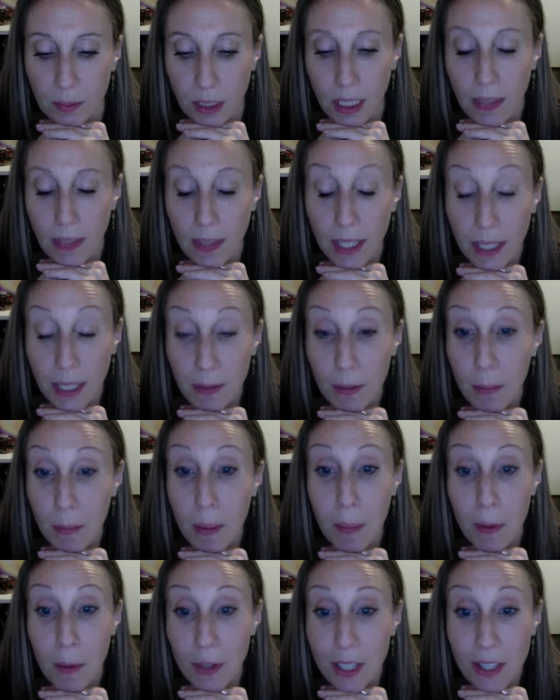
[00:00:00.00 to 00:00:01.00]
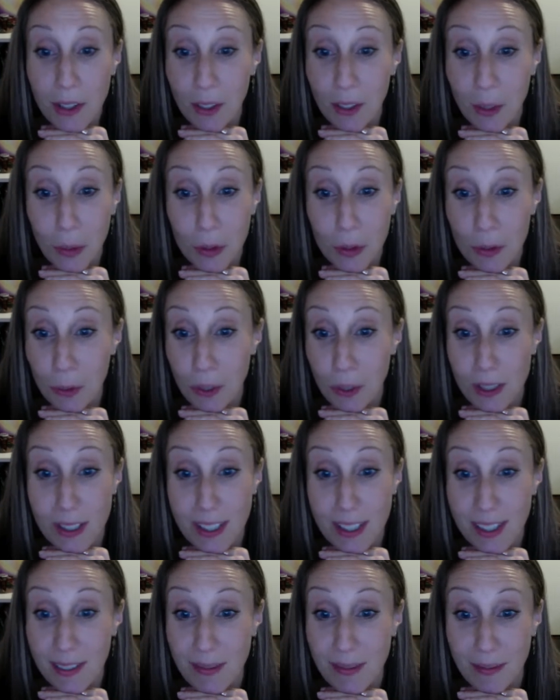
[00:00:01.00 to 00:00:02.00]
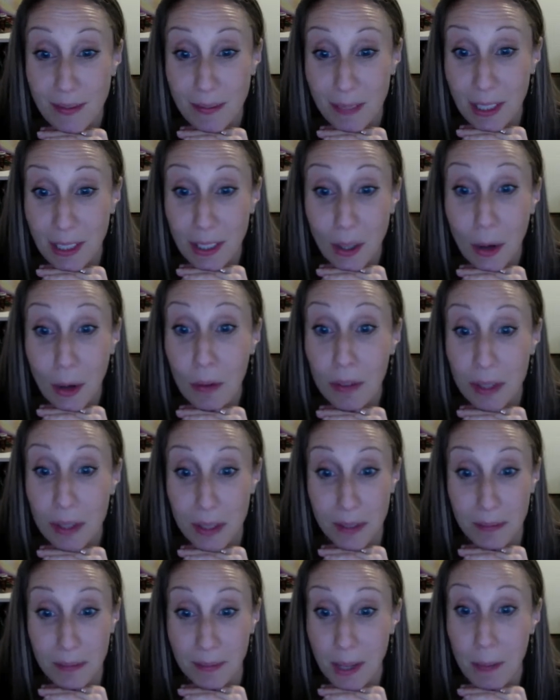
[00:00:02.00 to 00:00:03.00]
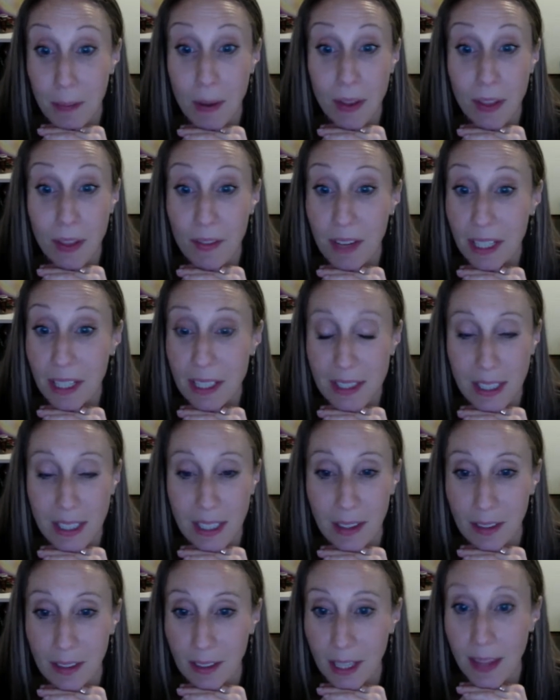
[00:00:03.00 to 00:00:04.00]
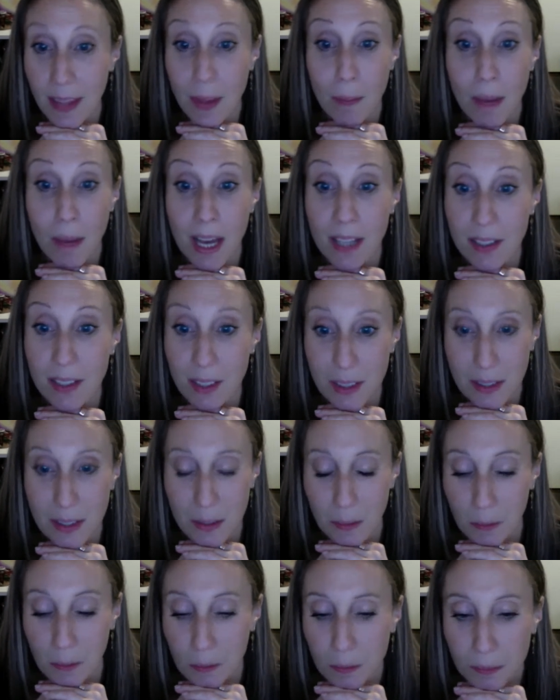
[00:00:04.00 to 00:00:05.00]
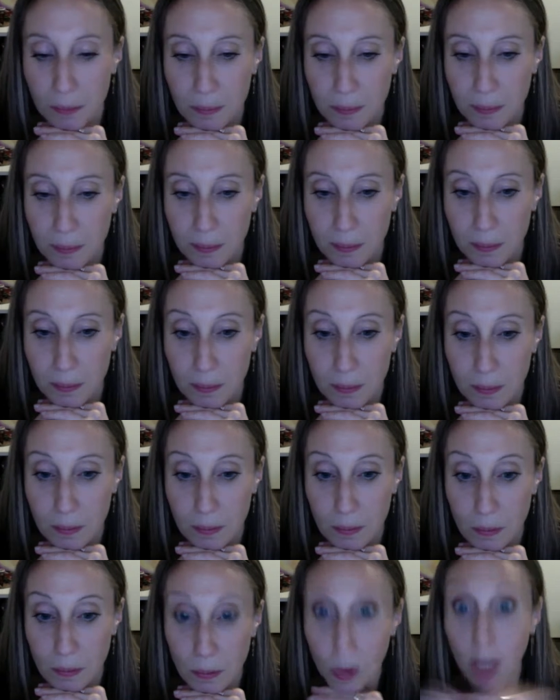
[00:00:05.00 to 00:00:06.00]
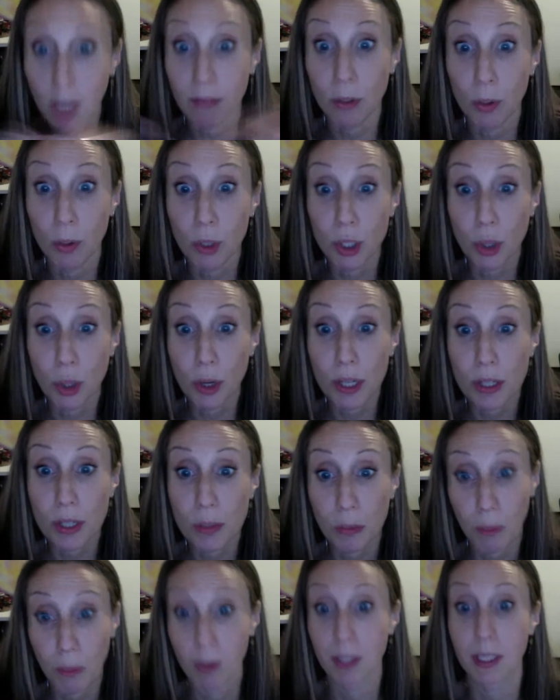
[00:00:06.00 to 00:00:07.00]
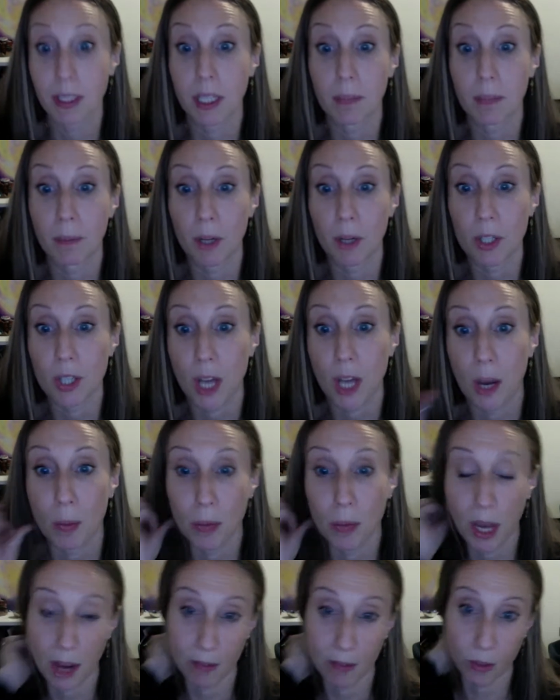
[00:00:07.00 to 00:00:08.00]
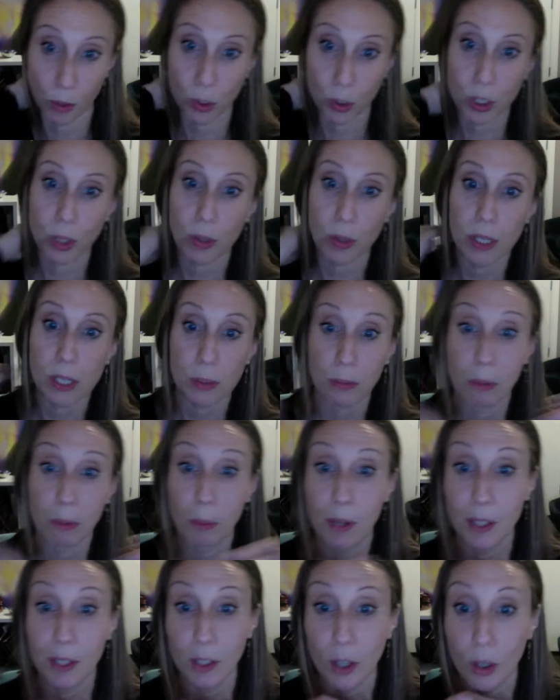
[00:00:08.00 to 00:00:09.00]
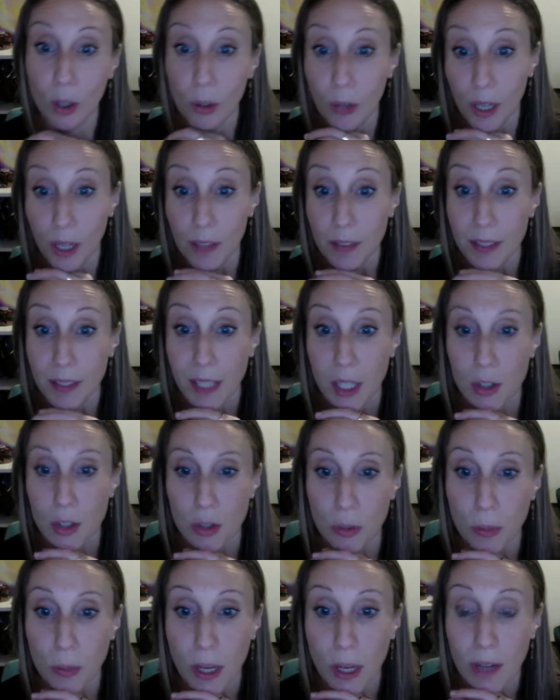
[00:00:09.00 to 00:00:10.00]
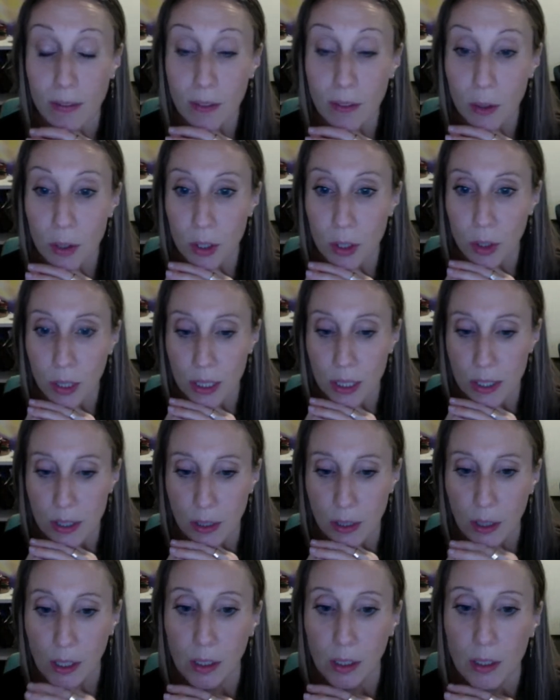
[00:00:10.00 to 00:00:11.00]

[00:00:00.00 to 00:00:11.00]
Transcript: And then I remembered hearing those words in COVID about the vaccine and the masks. We have no choice. We want to keep our job. We have no choice. We want to go on vacation. We have no choice.